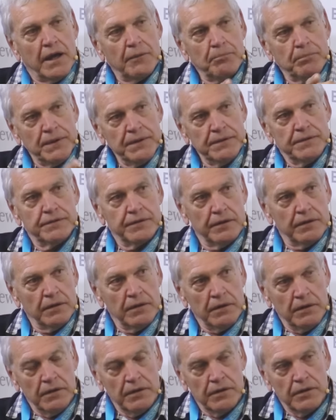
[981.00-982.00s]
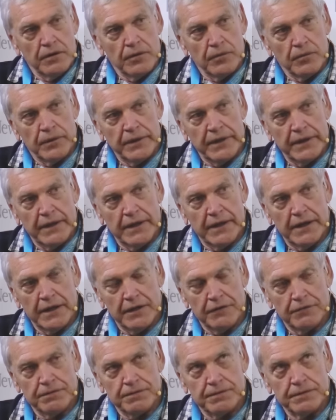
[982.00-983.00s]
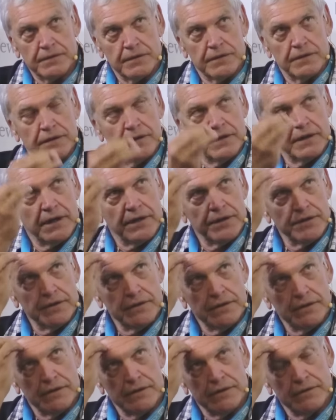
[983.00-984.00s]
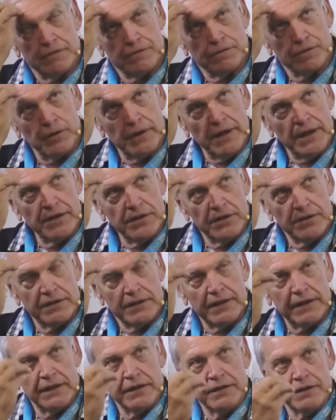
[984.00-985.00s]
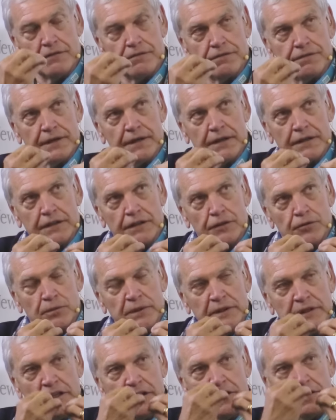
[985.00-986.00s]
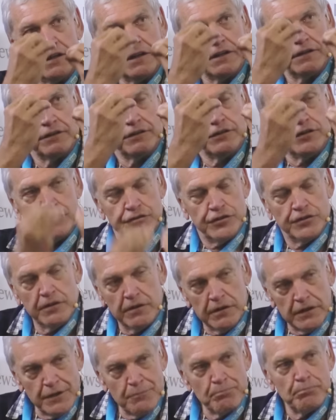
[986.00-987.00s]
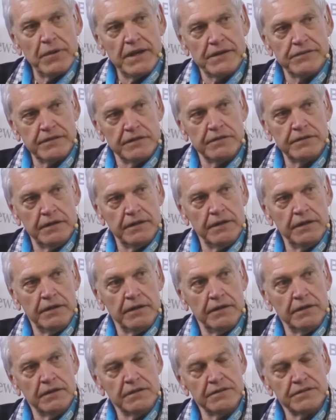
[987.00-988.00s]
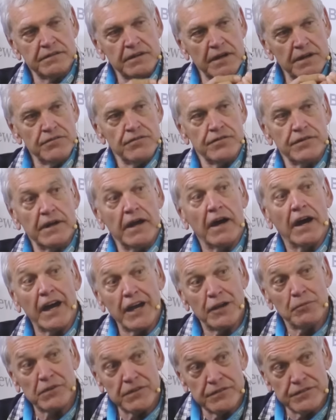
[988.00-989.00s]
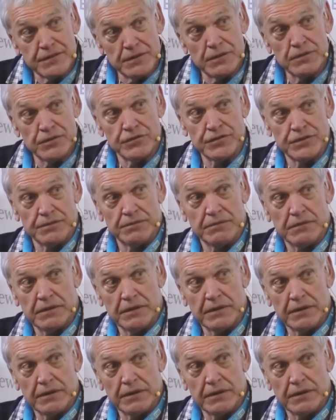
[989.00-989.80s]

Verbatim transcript: Up until we have un- fully understand the fact that we need additional capacity in this country, a hybrid solution,